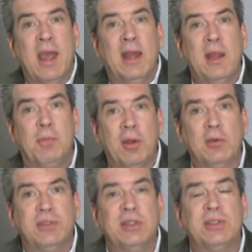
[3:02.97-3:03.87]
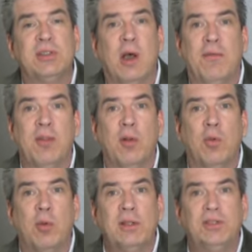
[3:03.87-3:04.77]
And hypnosis is often the
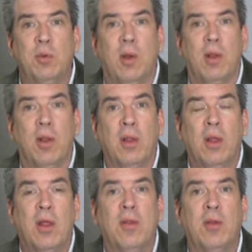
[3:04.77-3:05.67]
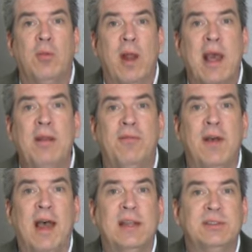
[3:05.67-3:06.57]
ritual that
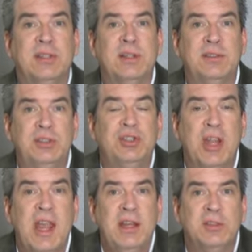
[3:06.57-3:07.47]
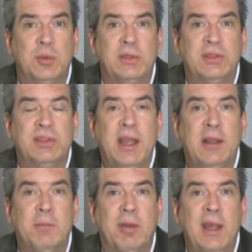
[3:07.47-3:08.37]
ratifies the change which has
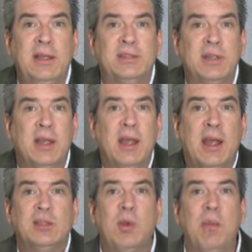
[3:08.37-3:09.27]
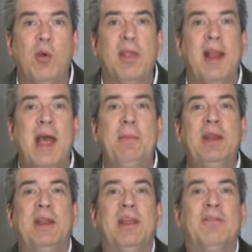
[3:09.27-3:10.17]
taken place. And so I'm more than happy
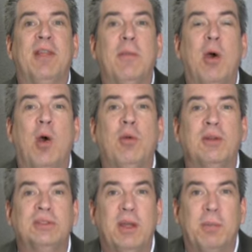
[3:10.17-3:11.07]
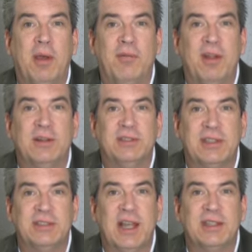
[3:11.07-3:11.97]
to give them ownership of their
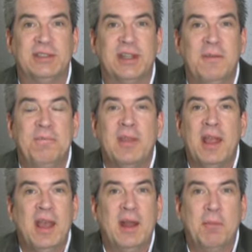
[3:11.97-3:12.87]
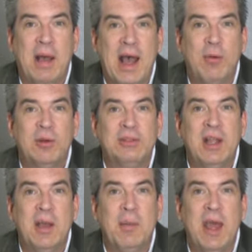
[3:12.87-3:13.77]
success. It empowers
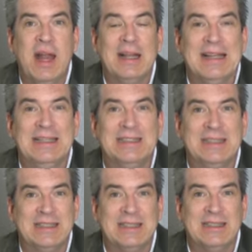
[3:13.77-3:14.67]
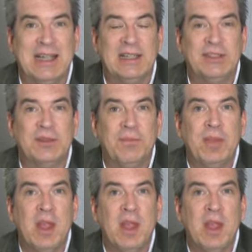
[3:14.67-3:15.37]
them and it leads to success.